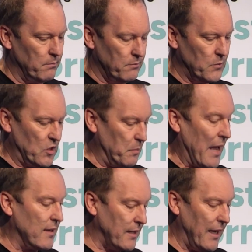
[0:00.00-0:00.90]

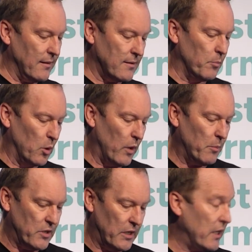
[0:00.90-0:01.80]
sparser and simpler
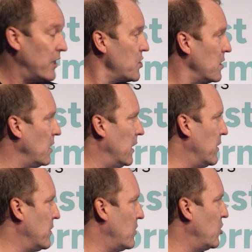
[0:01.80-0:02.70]
representation
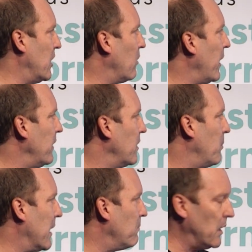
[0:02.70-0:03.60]
is to generate
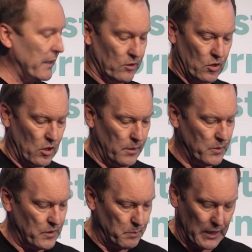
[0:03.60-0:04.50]
about 1 million times
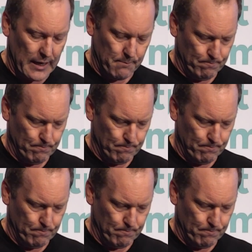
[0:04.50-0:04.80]
speed up.